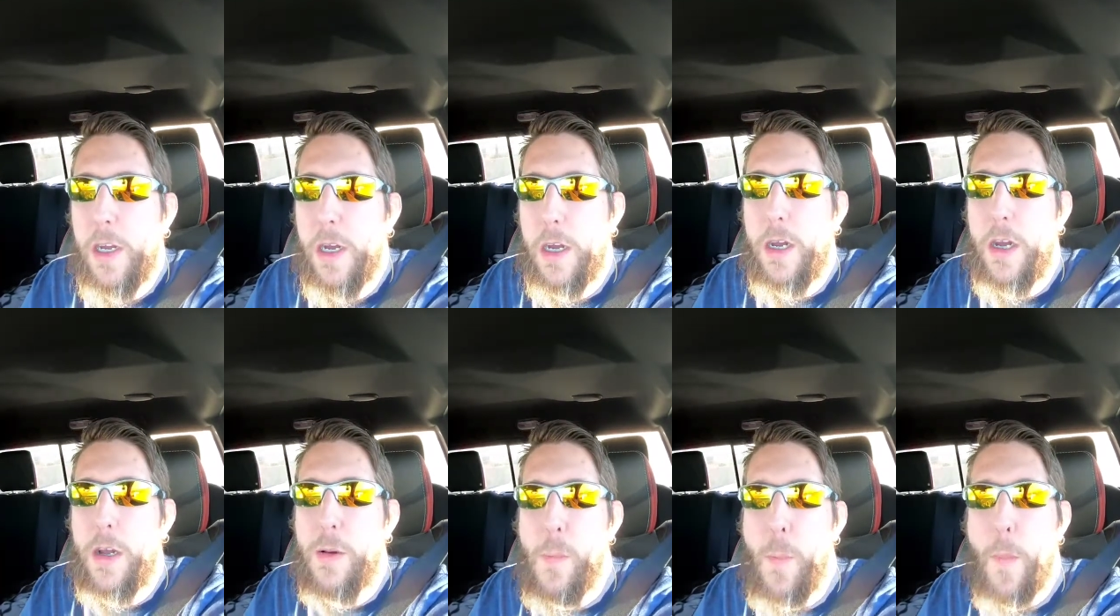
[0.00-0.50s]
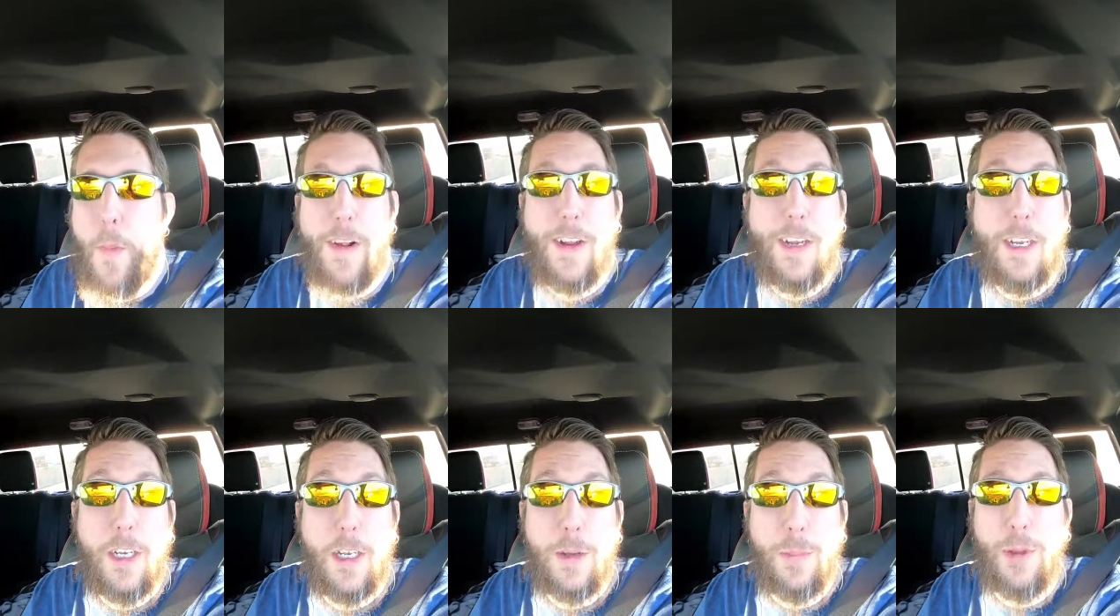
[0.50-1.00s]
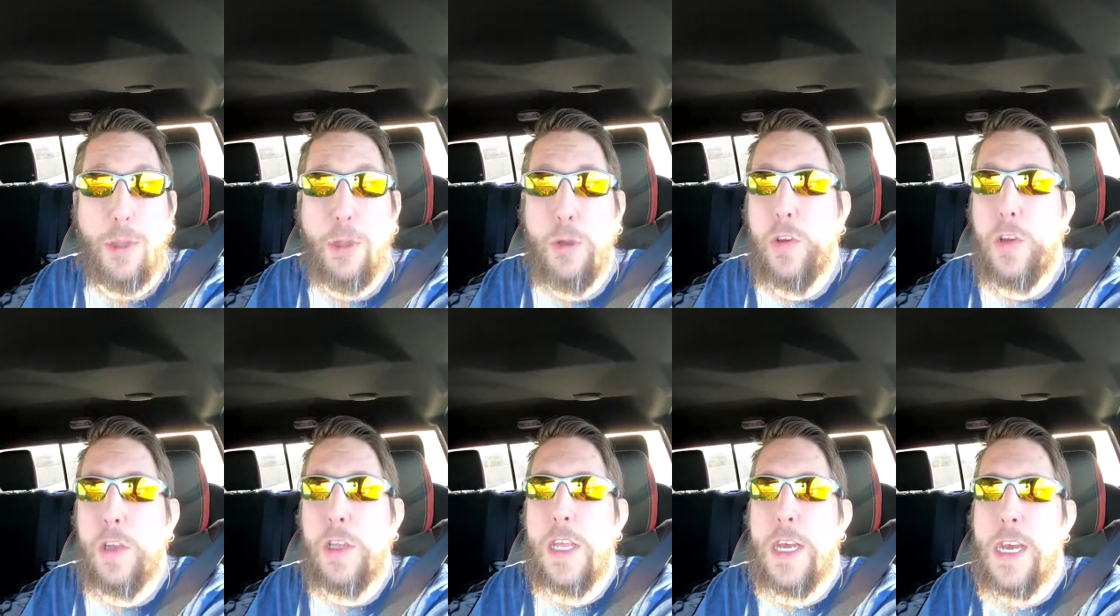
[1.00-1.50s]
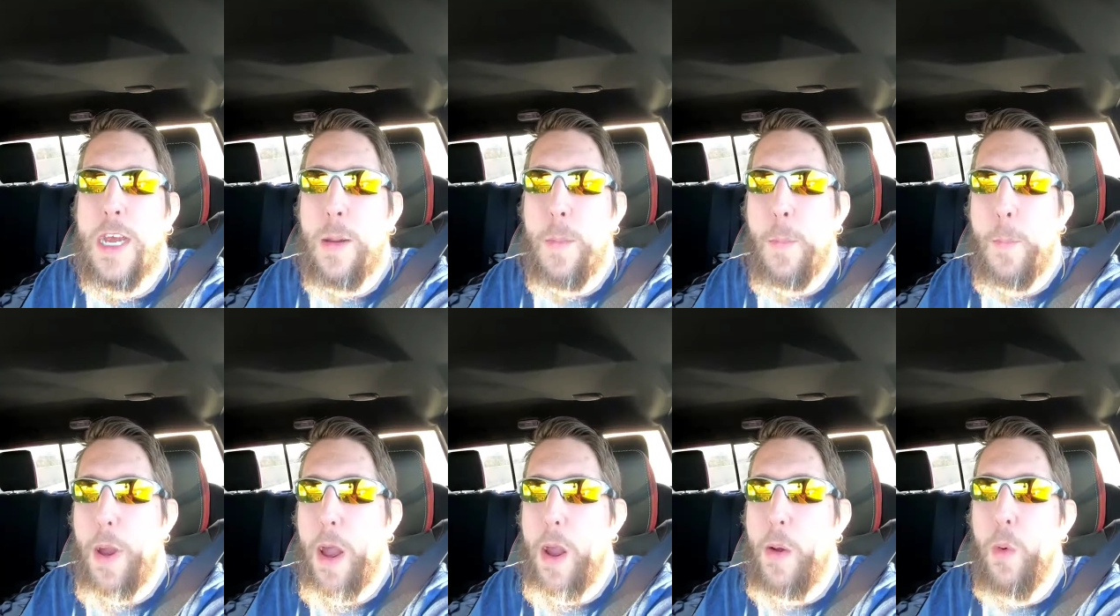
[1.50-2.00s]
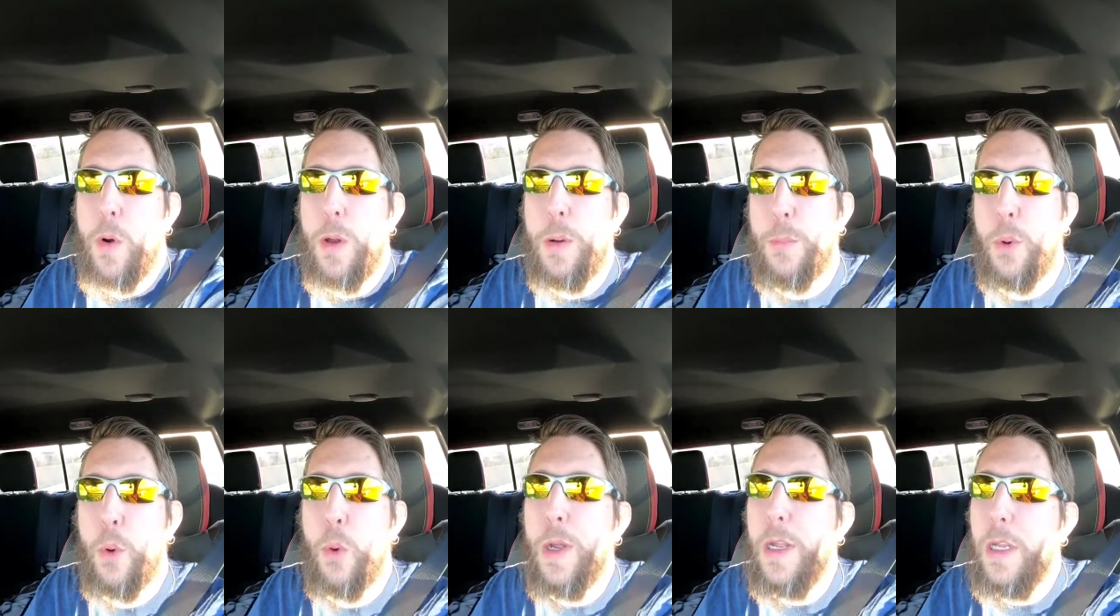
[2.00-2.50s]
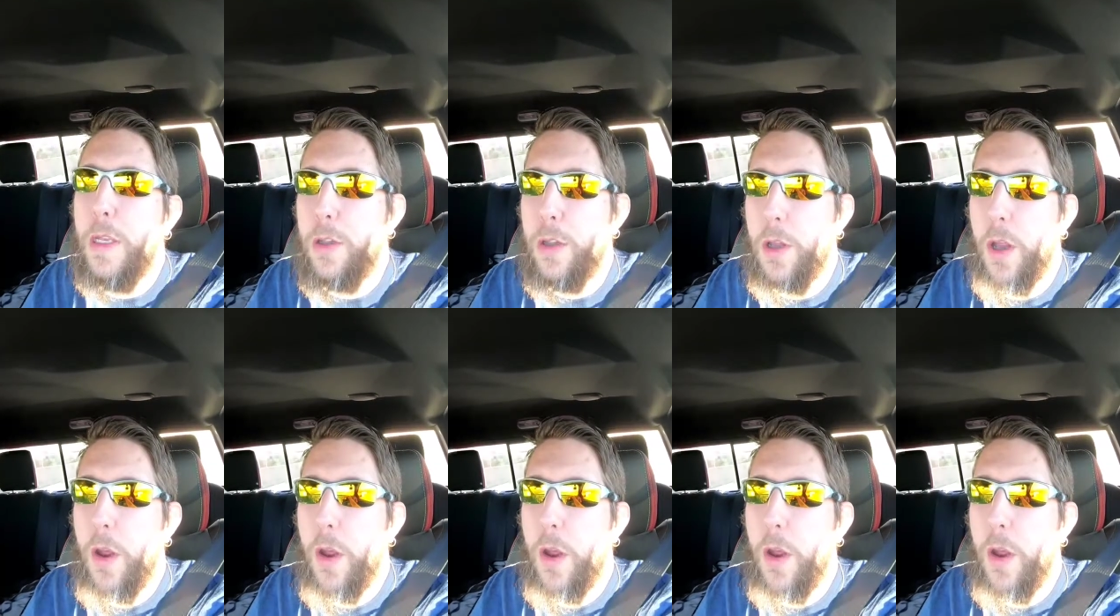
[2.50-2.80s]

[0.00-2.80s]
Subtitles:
I ended up losing that by 1 point.